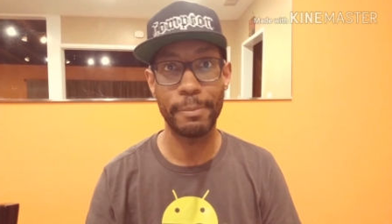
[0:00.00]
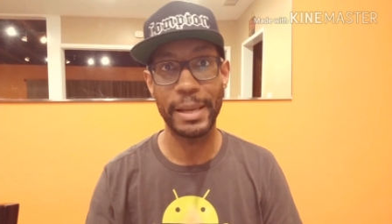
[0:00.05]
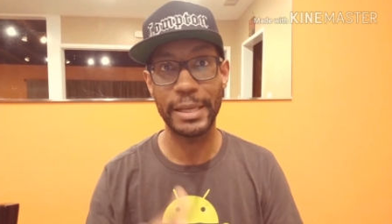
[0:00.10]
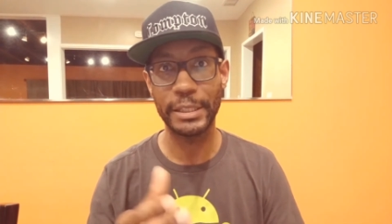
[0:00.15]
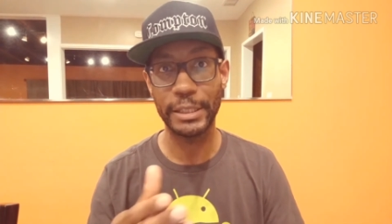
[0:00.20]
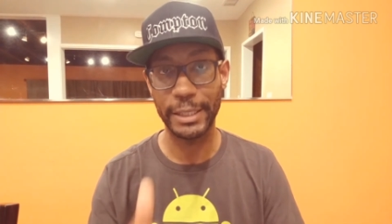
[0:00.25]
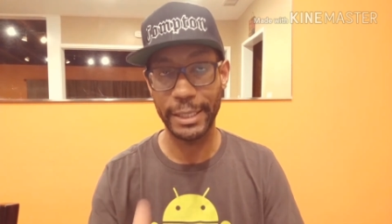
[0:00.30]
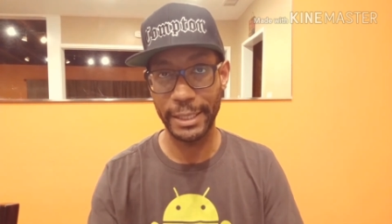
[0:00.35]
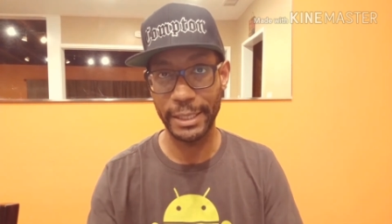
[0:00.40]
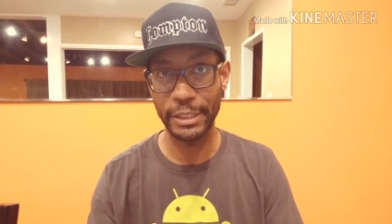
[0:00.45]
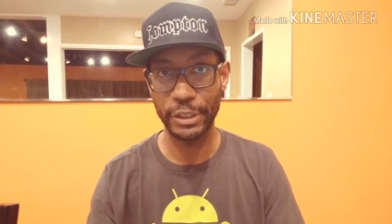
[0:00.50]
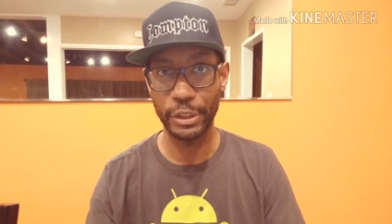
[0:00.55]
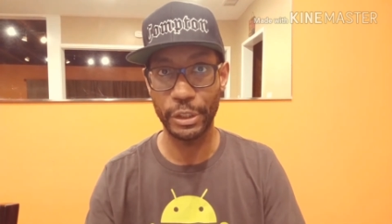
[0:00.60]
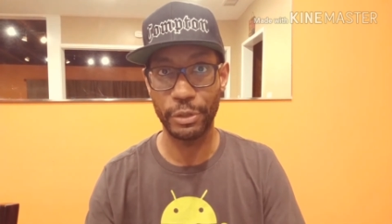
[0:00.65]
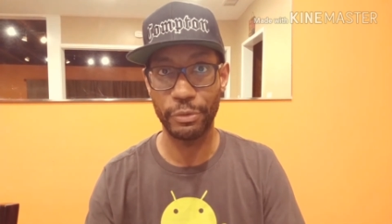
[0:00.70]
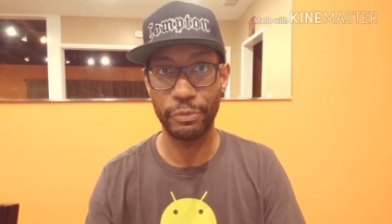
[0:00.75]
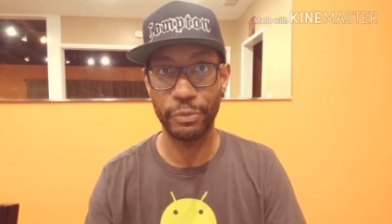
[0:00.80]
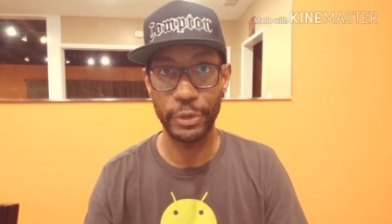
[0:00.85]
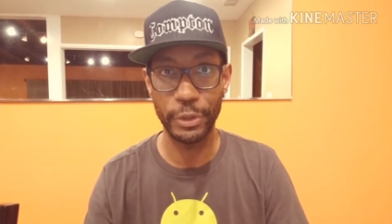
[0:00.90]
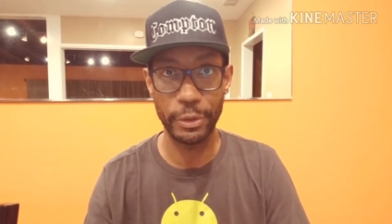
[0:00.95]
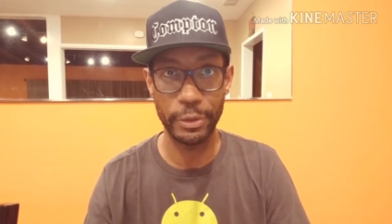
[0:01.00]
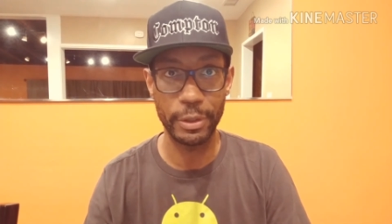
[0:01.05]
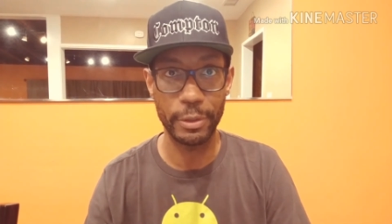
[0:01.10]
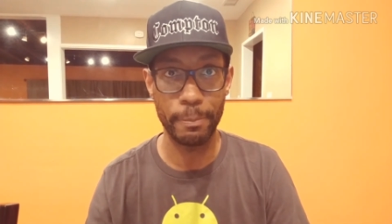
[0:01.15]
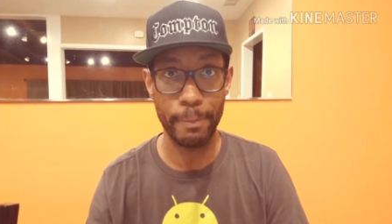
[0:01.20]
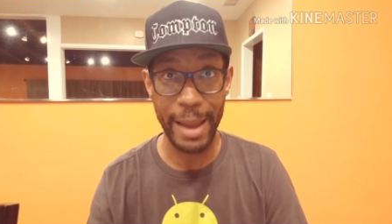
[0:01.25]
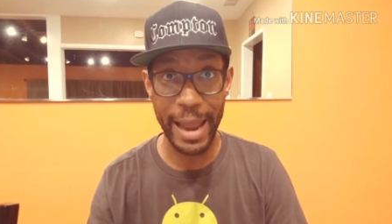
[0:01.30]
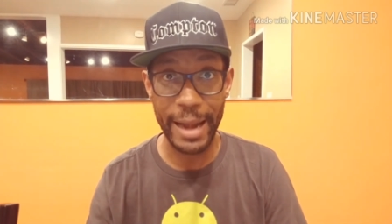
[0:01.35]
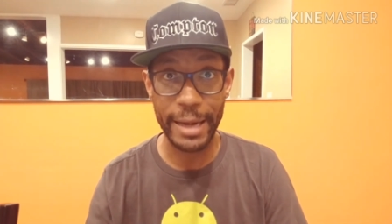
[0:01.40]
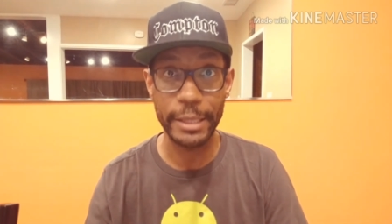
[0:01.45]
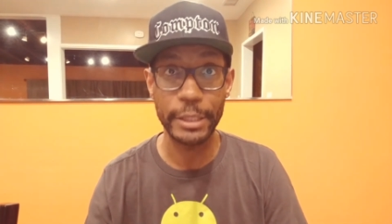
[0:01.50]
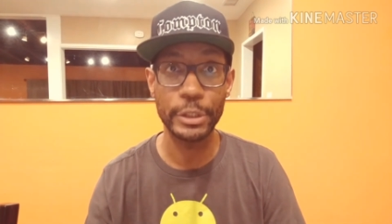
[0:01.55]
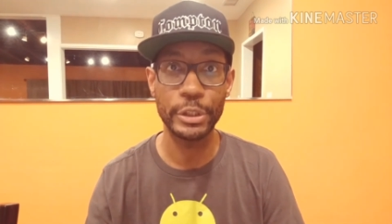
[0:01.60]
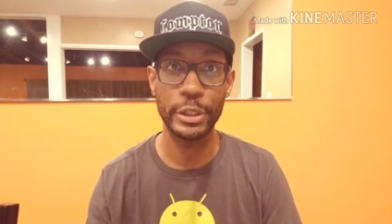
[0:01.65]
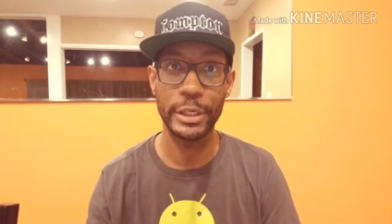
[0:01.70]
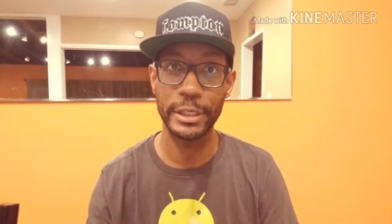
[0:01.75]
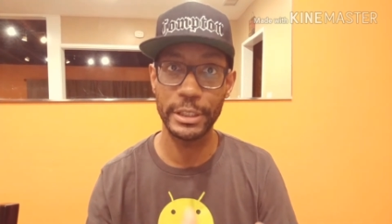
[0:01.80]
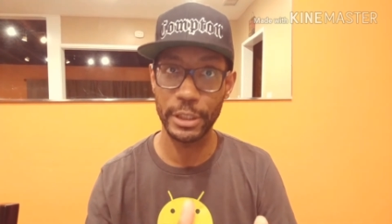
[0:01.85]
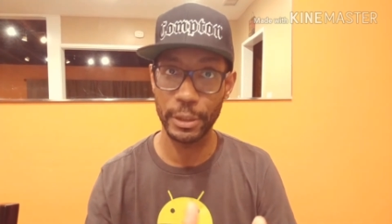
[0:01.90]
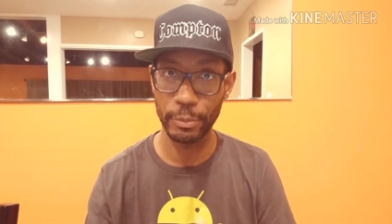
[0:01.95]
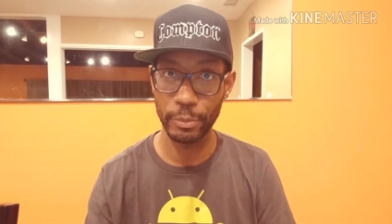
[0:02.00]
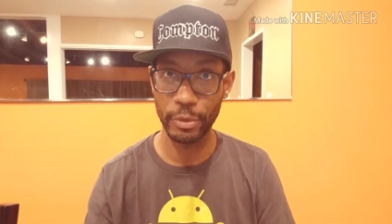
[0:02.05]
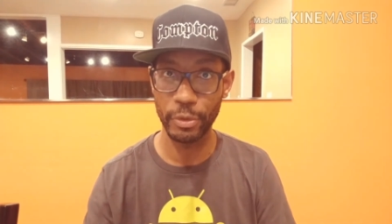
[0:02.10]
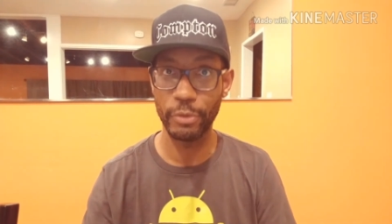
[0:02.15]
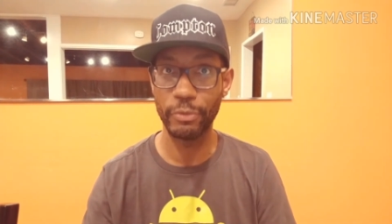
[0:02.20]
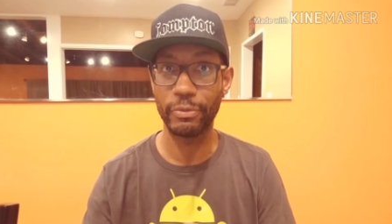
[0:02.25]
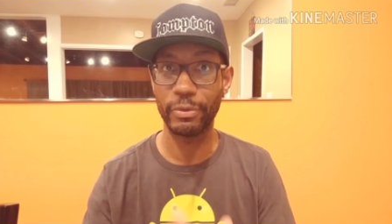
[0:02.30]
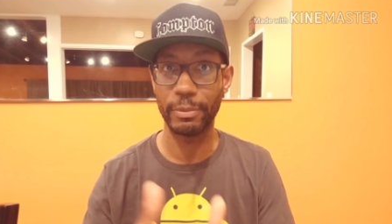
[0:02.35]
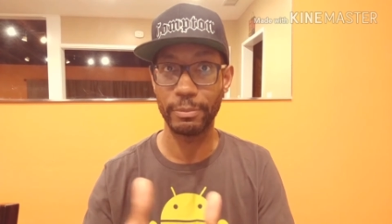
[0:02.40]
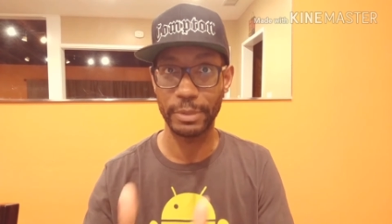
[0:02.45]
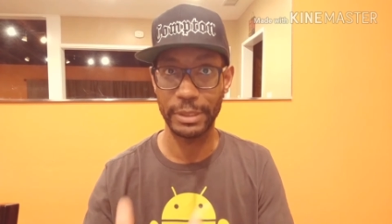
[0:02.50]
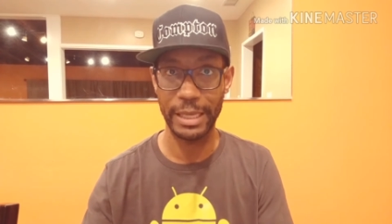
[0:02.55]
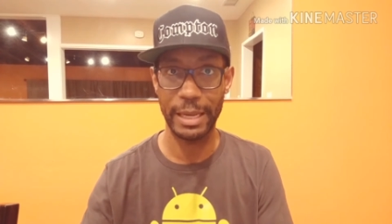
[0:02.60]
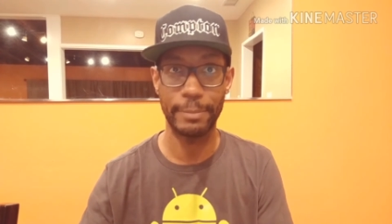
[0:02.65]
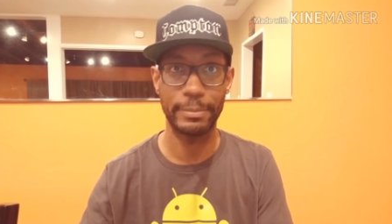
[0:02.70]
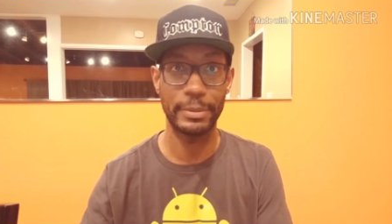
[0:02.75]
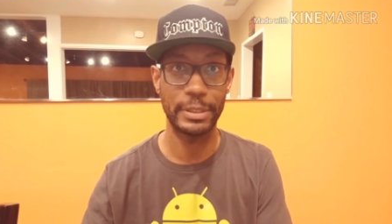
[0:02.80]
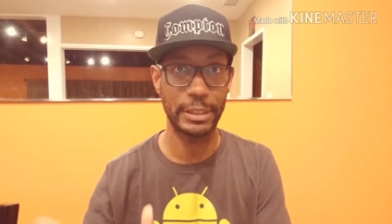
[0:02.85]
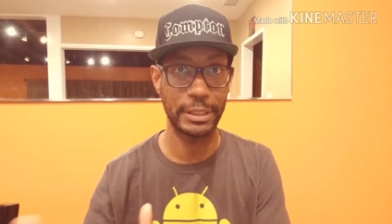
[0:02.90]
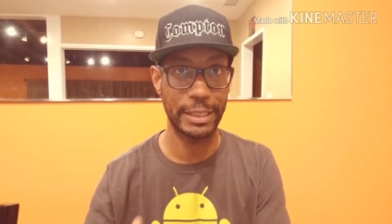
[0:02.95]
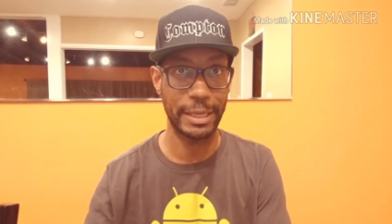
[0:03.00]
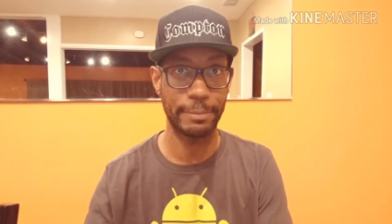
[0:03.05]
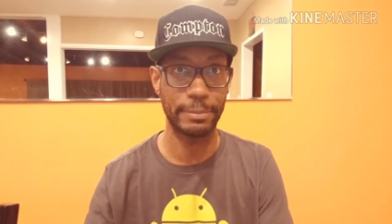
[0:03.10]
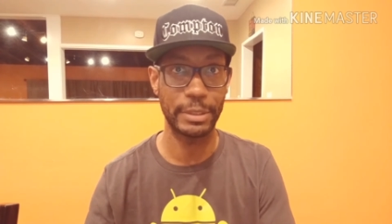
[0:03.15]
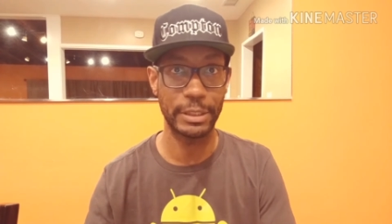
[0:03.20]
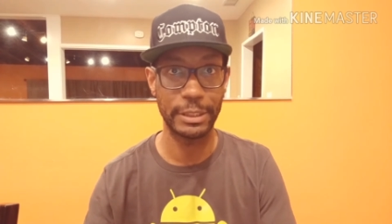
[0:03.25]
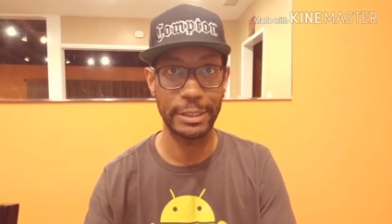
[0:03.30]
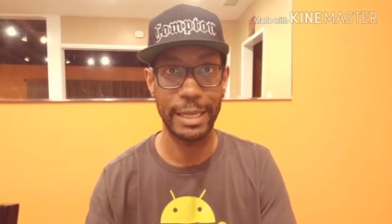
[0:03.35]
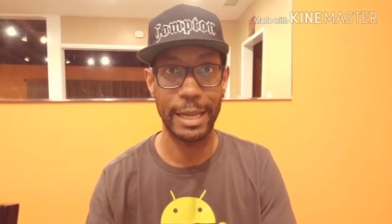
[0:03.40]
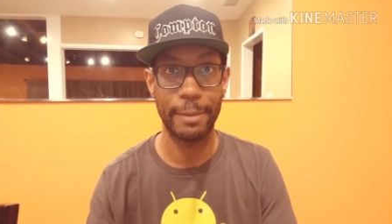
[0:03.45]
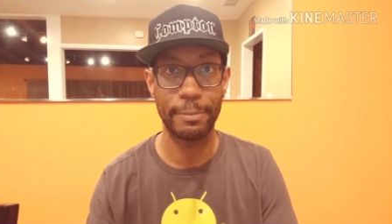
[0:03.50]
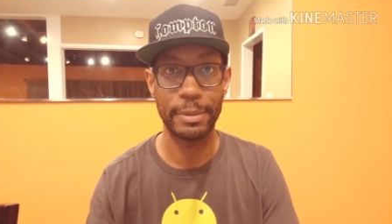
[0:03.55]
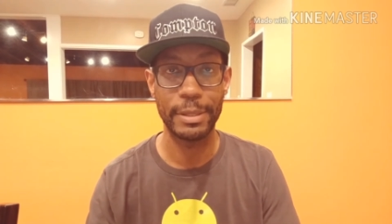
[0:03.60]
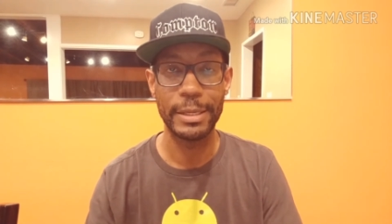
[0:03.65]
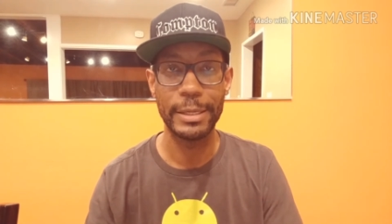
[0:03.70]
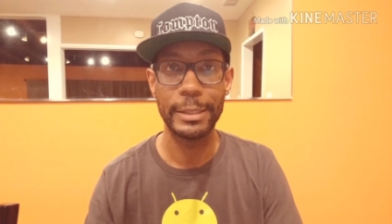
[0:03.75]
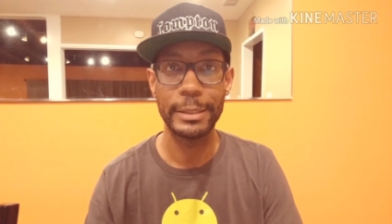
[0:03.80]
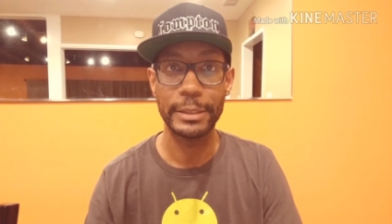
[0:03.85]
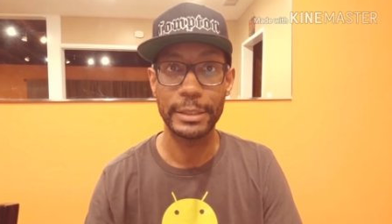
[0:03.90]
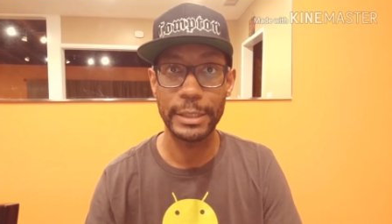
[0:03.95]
it makes it easier for you to manage and to move from step to step to step.